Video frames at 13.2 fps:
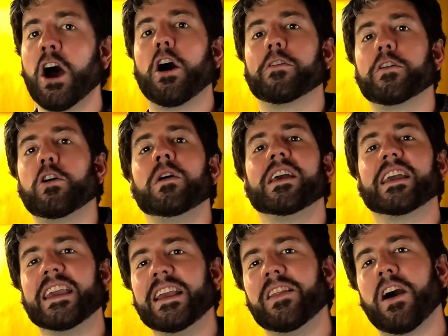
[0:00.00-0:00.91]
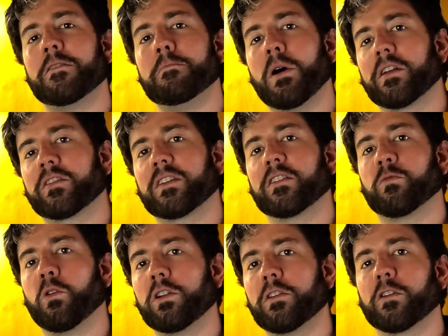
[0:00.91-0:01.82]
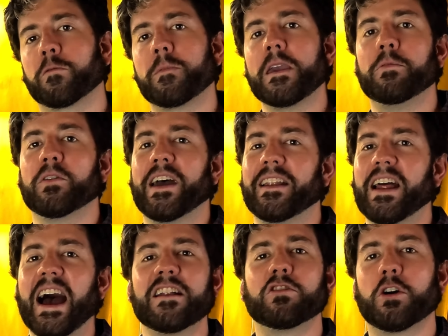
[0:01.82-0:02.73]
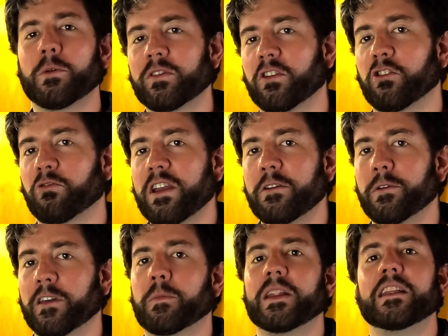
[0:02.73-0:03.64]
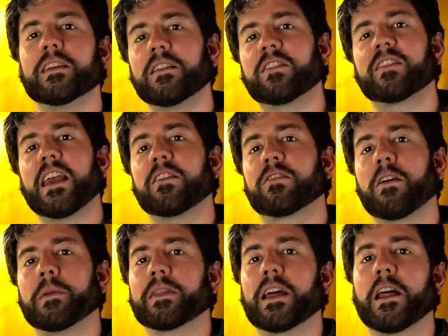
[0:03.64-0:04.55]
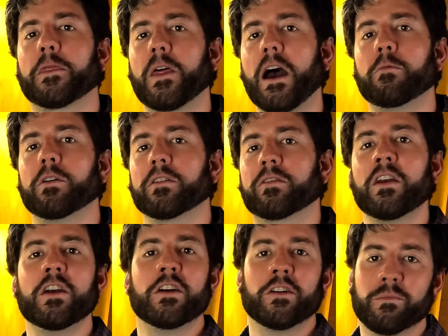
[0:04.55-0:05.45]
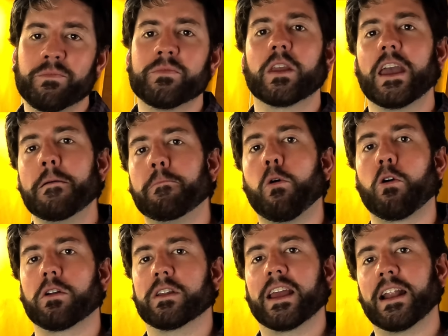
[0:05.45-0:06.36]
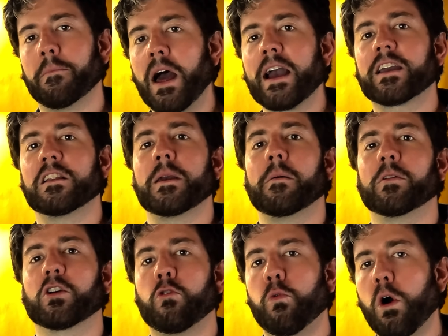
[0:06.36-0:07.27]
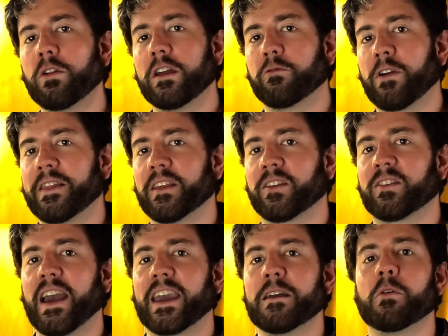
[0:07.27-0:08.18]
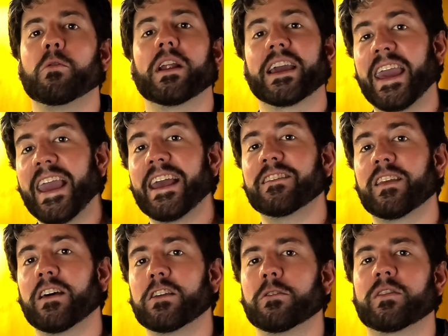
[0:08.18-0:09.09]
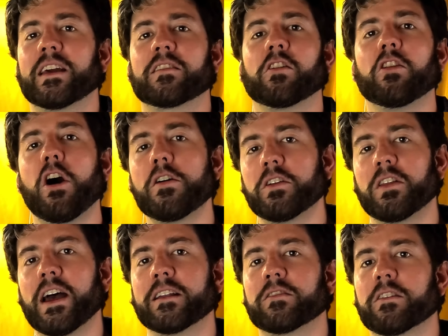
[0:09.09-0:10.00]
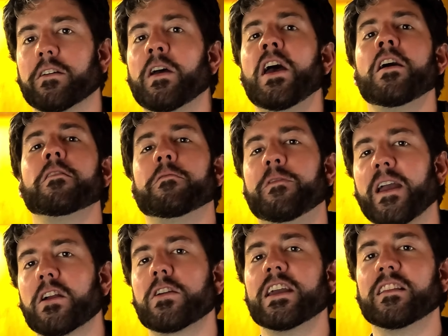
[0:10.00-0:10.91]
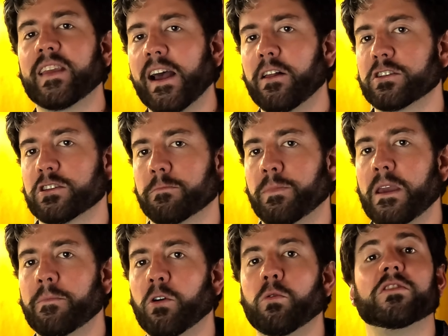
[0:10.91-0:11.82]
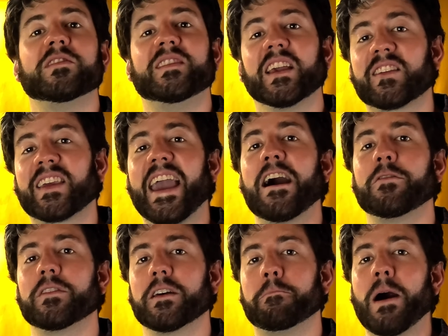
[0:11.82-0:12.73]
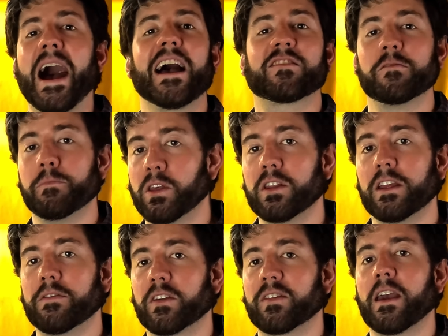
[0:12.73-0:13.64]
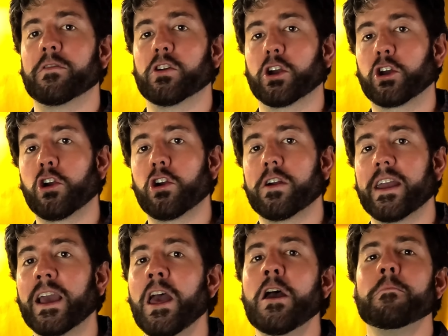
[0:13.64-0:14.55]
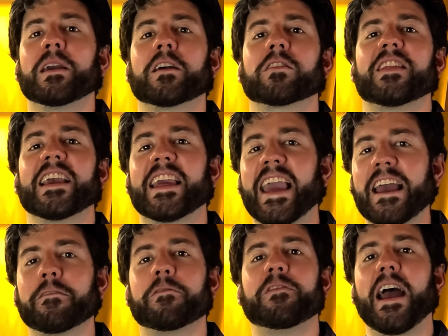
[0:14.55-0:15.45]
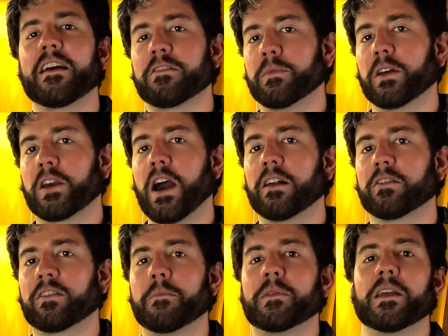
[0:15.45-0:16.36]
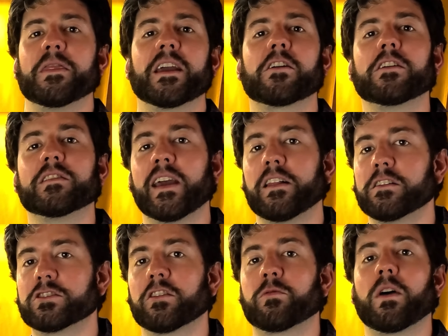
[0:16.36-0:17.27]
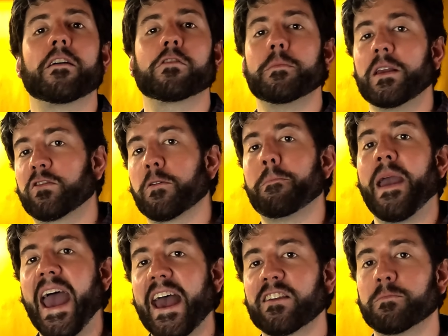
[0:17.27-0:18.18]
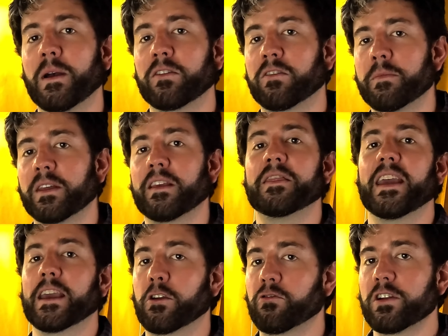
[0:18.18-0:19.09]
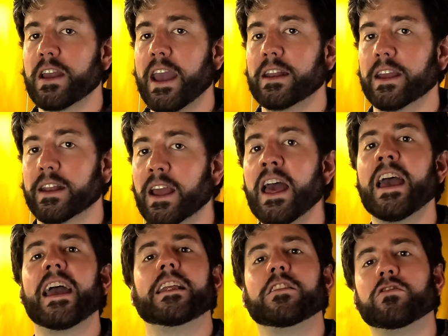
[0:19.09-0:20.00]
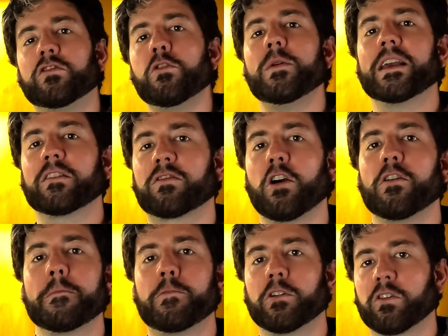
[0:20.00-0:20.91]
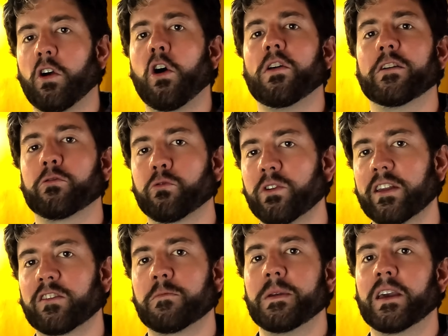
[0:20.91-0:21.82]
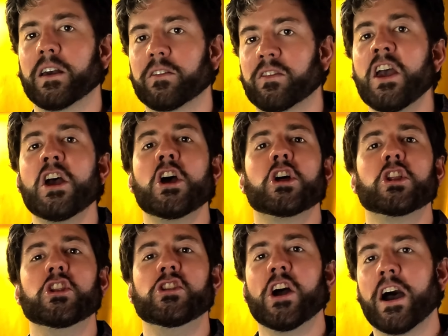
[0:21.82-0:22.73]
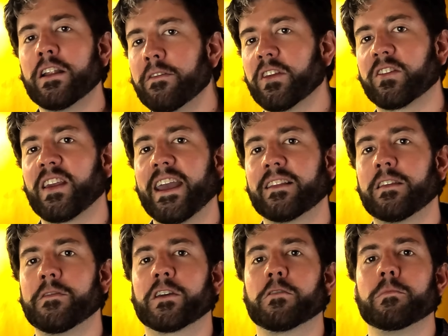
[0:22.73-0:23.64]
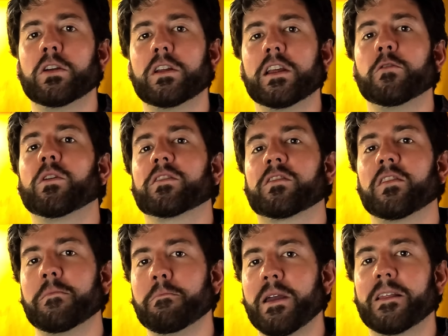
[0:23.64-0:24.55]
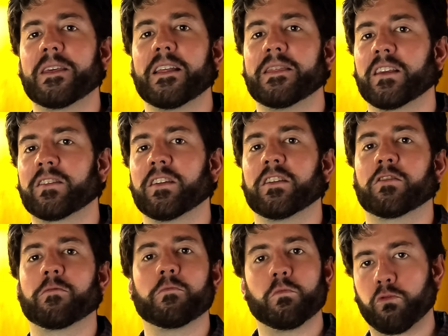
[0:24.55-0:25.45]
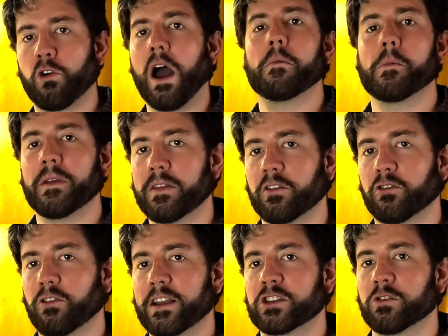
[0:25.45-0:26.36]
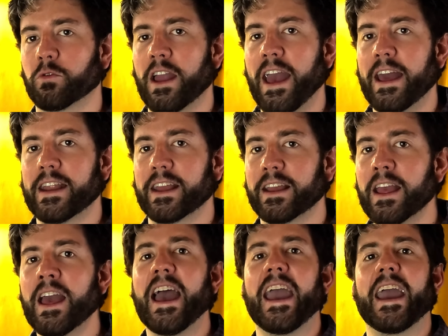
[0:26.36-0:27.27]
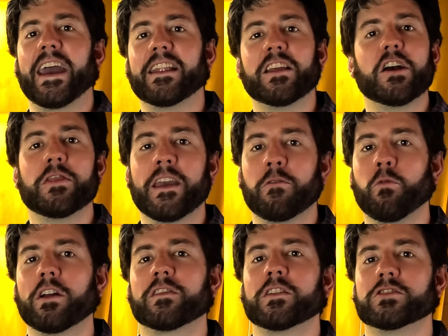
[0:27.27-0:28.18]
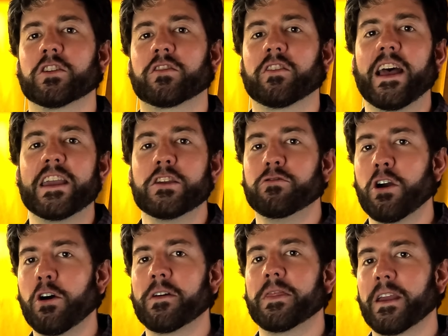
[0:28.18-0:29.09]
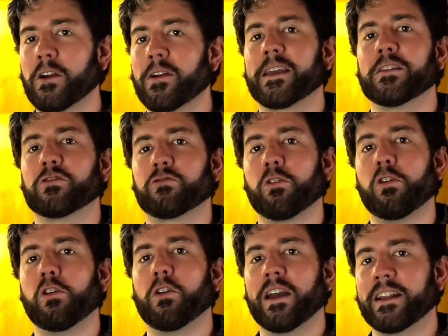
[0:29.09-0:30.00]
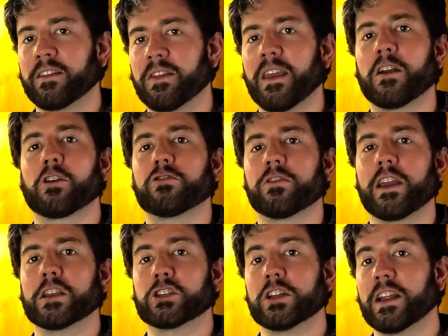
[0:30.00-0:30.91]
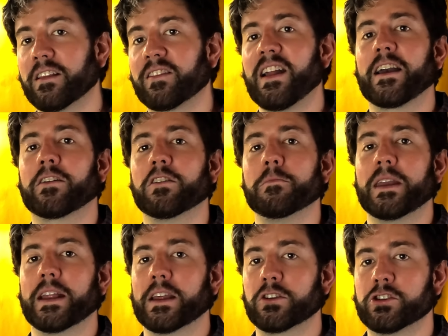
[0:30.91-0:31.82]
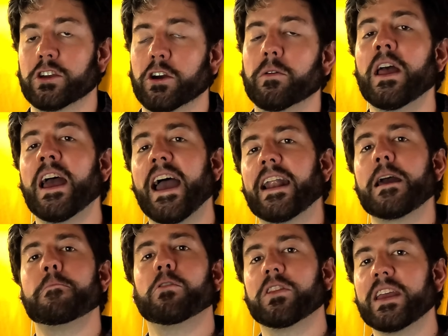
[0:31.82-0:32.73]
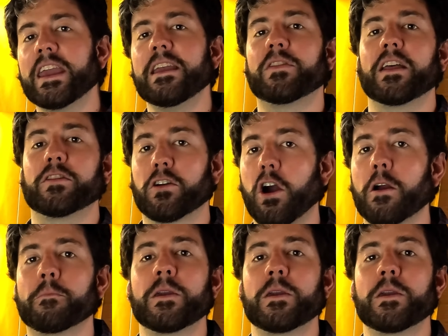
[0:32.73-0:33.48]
Although Elon Musk is one of those people that I don't always agree with, but he did say something that I thought was important. And I'm not going to be able to quote it right this second, but what I can tell you is that it's along the lines of very intelligent people will discount the possibility of this ever occurring because they can't fathom the concept that their intelligence will ever be surpassed by something that they created. And in doing so, they put us all at risk because None of the scientific community wants to admit that this is probably the direction we're heading, and they want to just let you know that they're in control and it's their creation and it's not going to be an issue. And I believe that there are